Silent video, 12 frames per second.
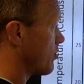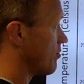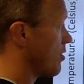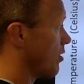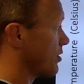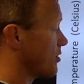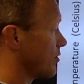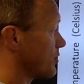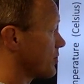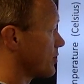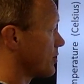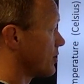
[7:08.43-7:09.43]
some liquid
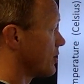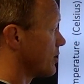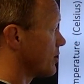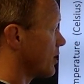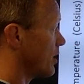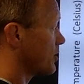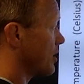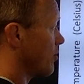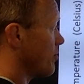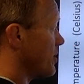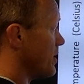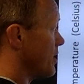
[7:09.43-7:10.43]
molecules. Okay,
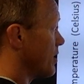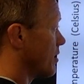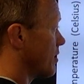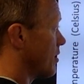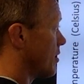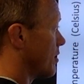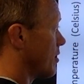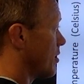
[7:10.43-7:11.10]
so that would be